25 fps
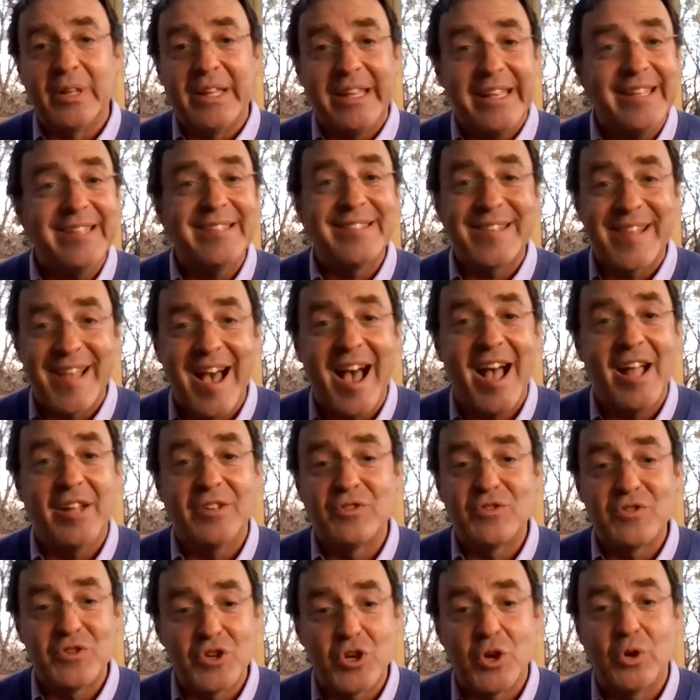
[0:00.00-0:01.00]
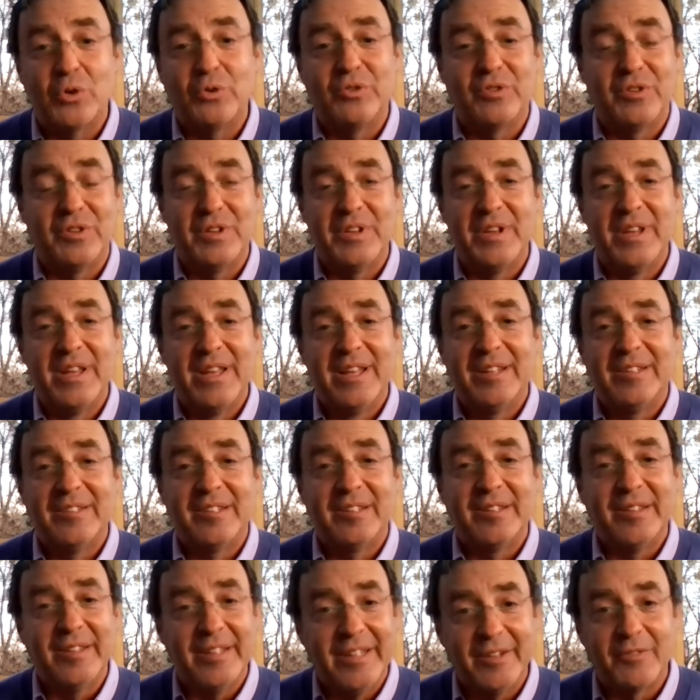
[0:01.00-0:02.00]
He's God's chosen
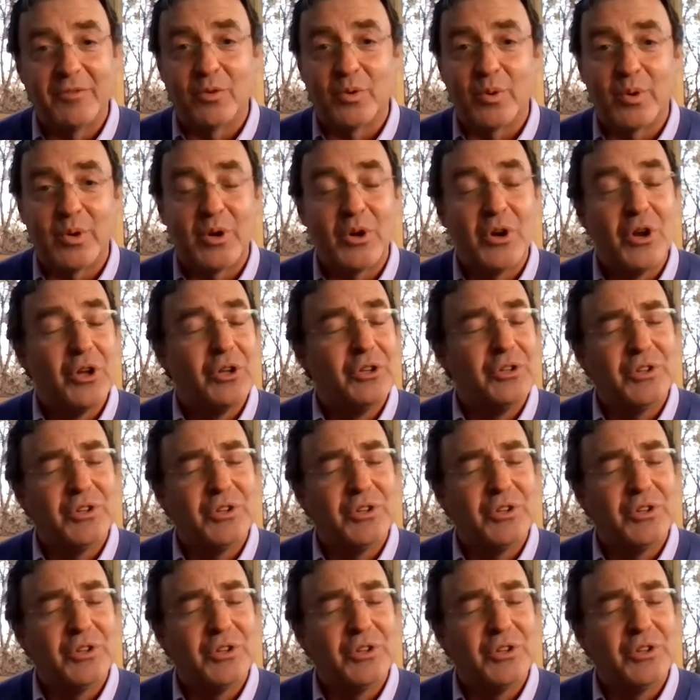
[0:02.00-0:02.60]
deliverer.